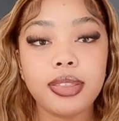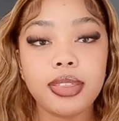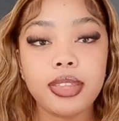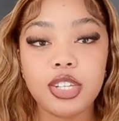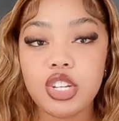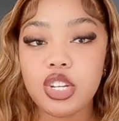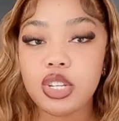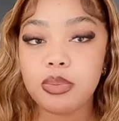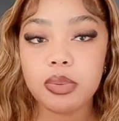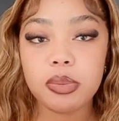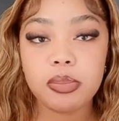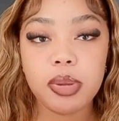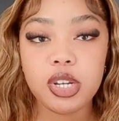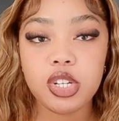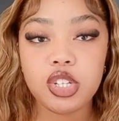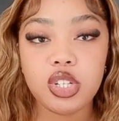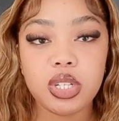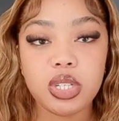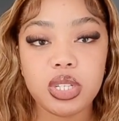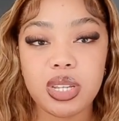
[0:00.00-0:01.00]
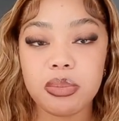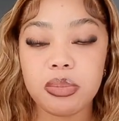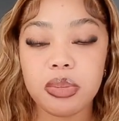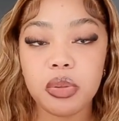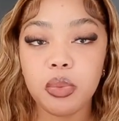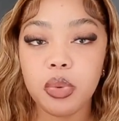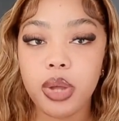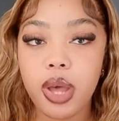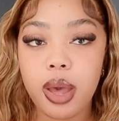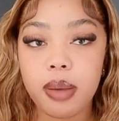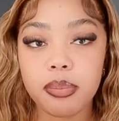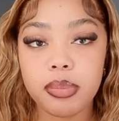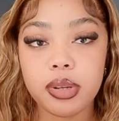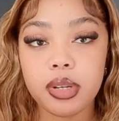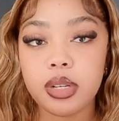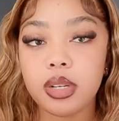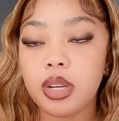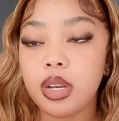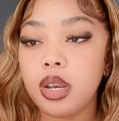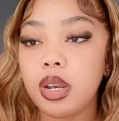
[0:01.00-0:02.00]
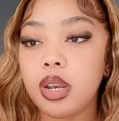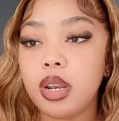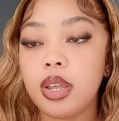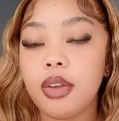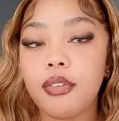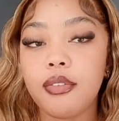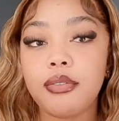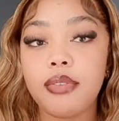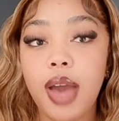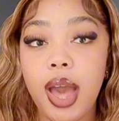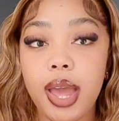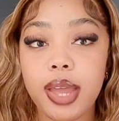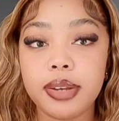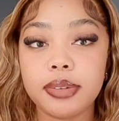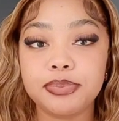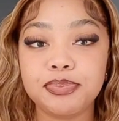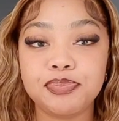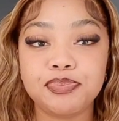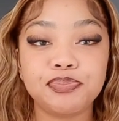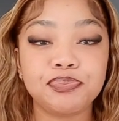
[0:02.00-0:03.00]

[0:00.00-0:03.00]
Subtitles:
just be patient, something will happen, fine.